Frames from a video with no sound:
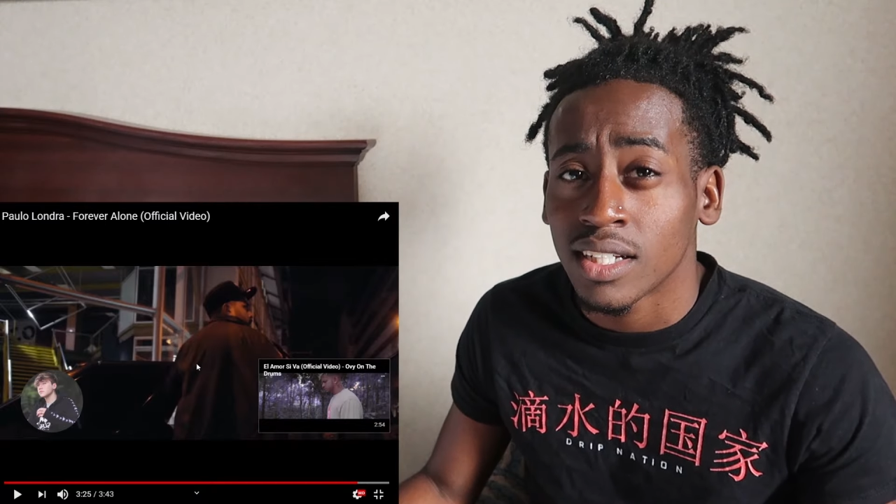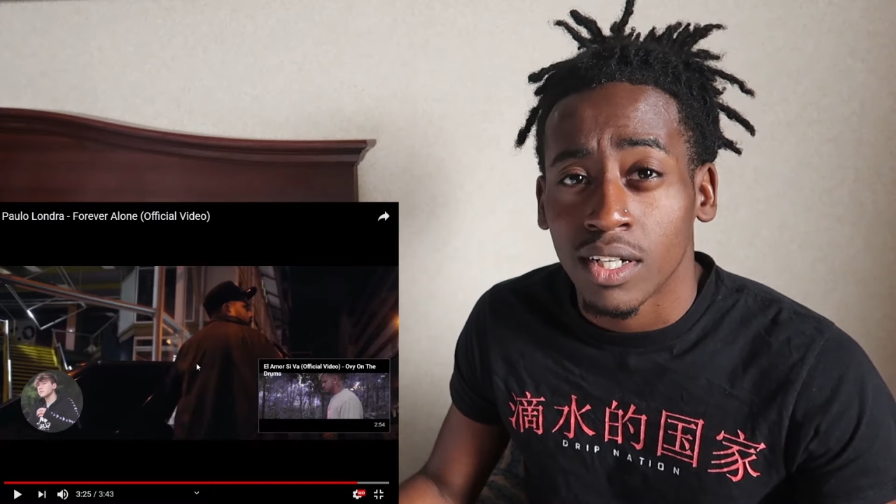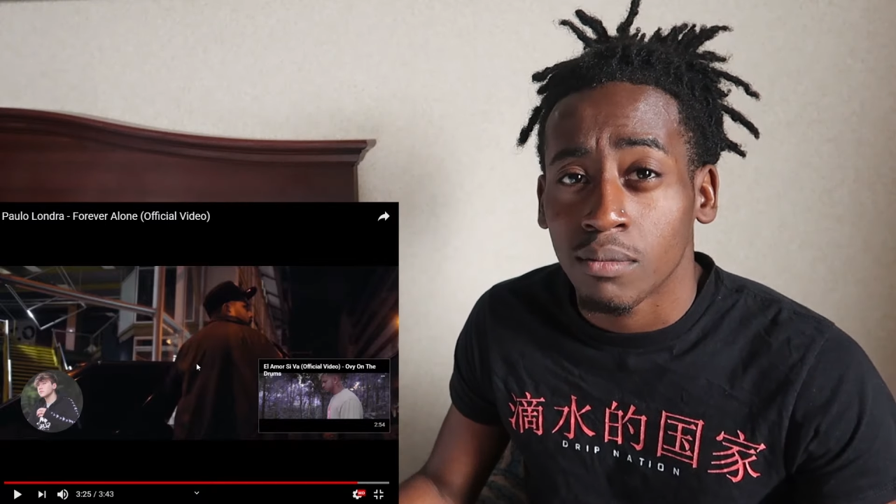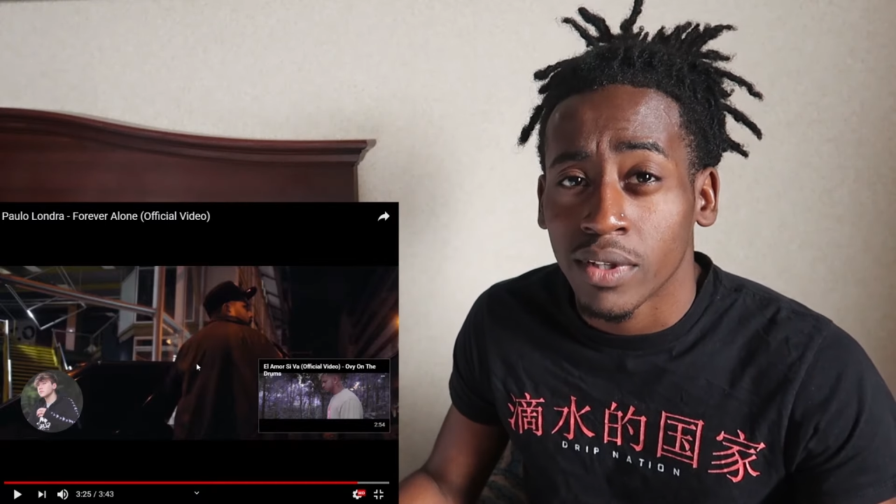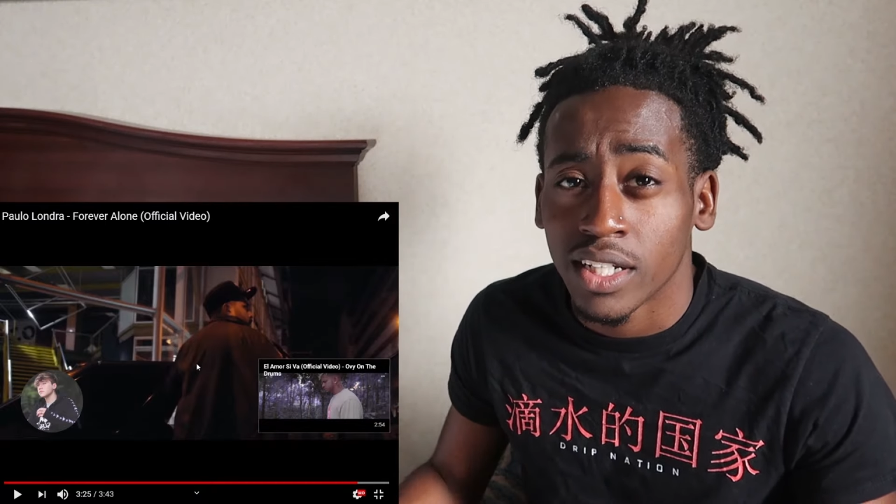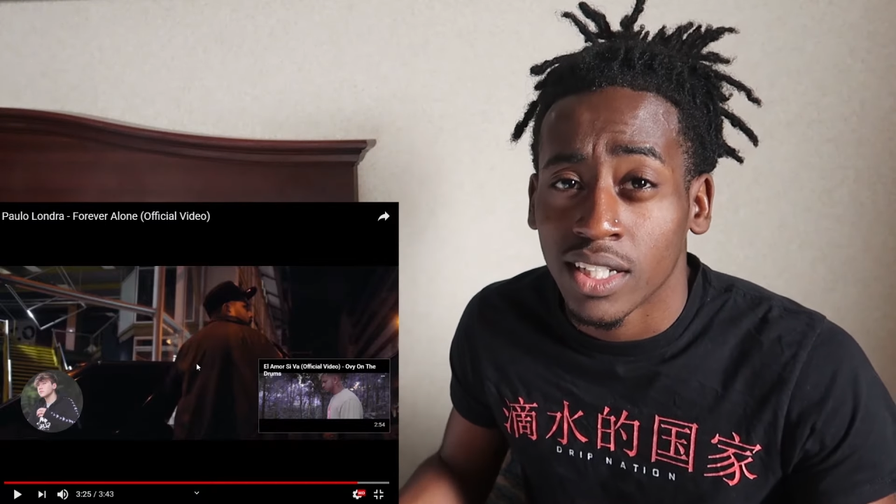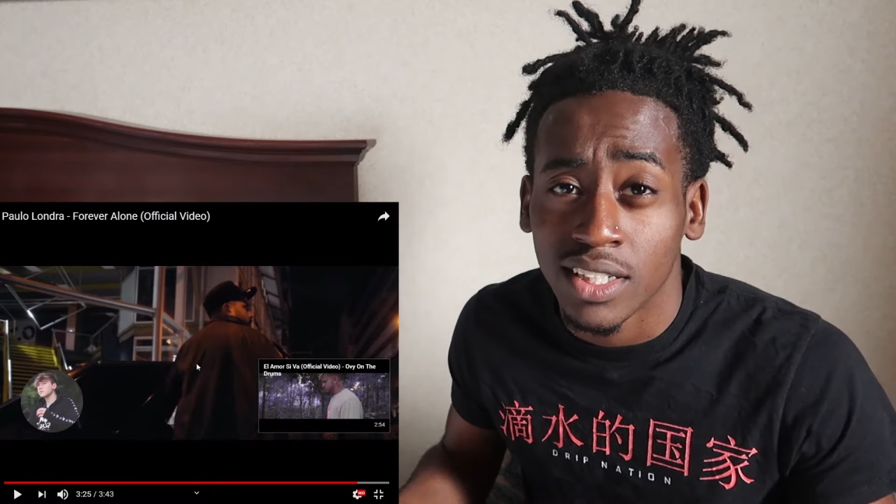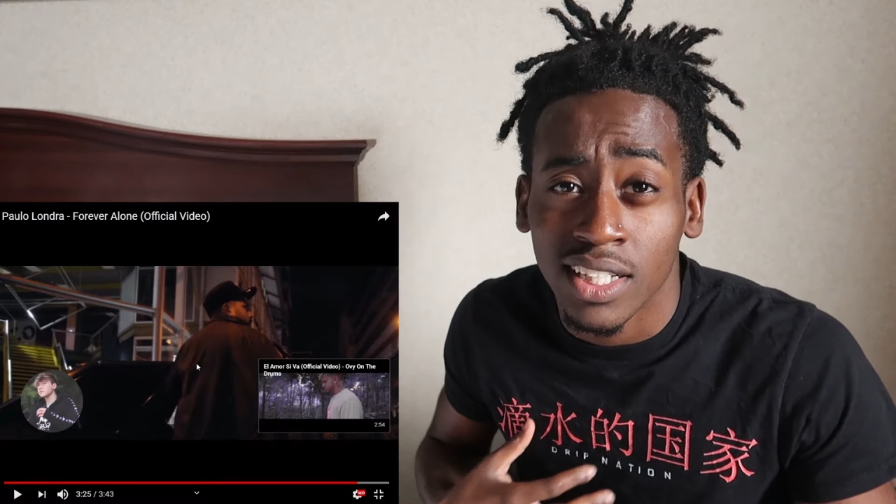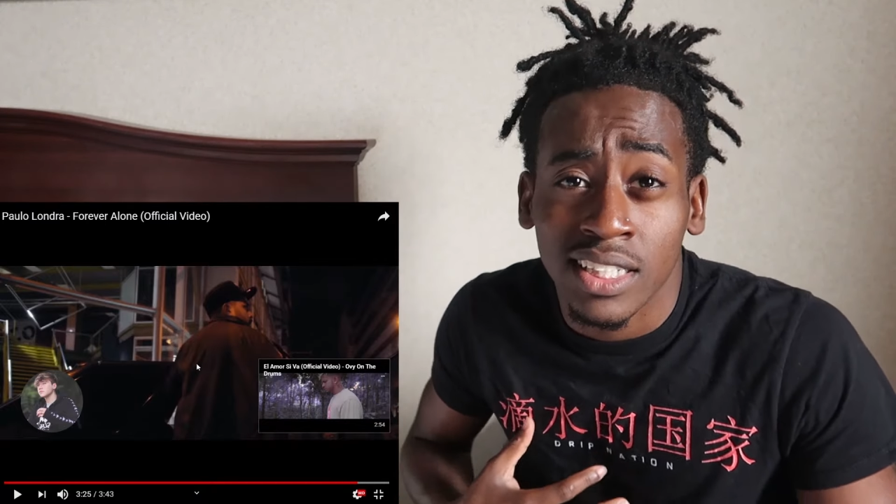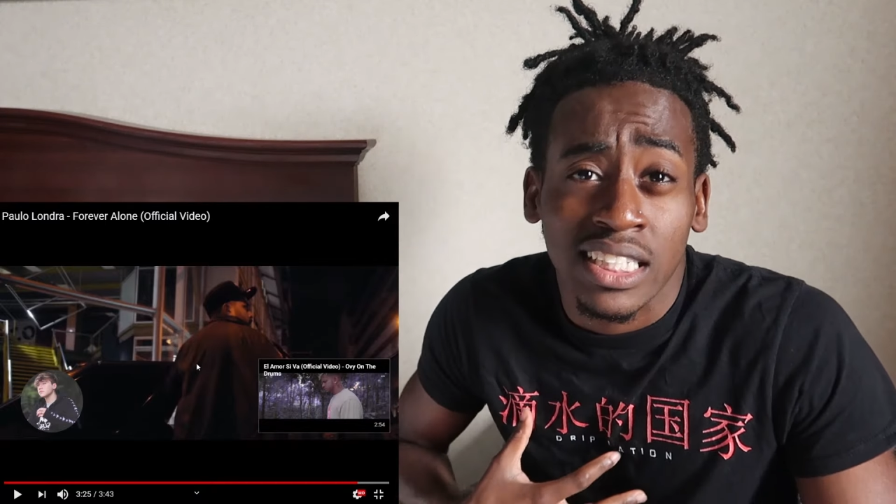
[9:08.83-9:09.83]
but to me,
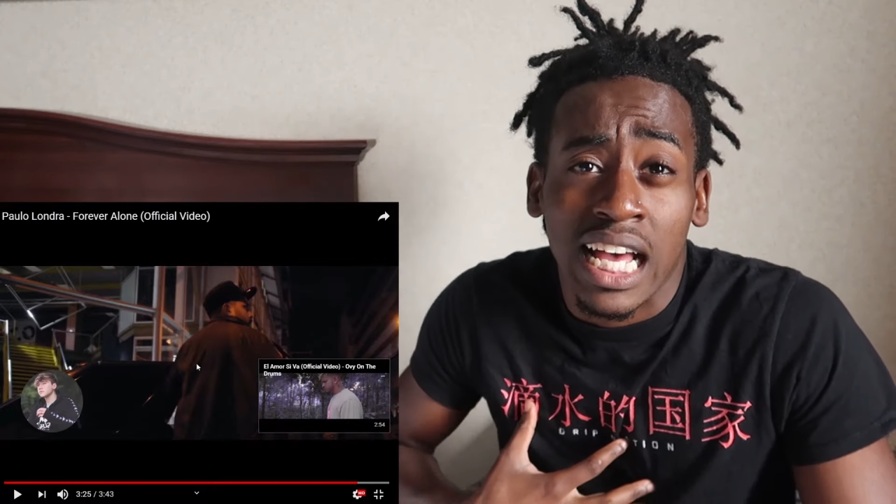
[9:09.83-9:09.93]
that's just